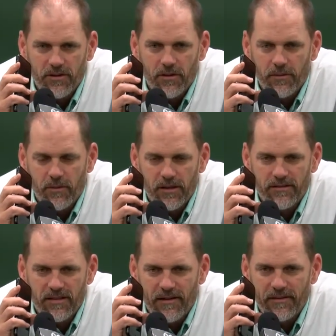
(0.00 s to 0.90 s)

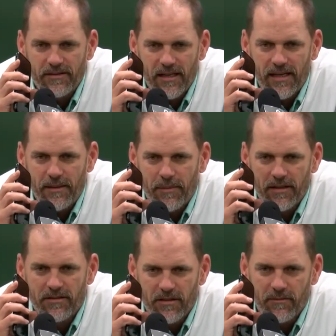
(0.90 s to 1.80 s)
31-17,
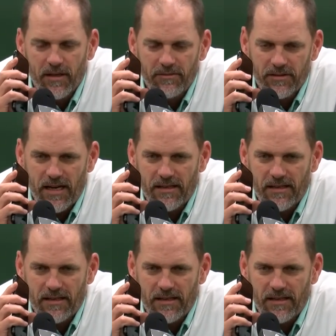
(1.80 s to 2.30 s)
but it's it was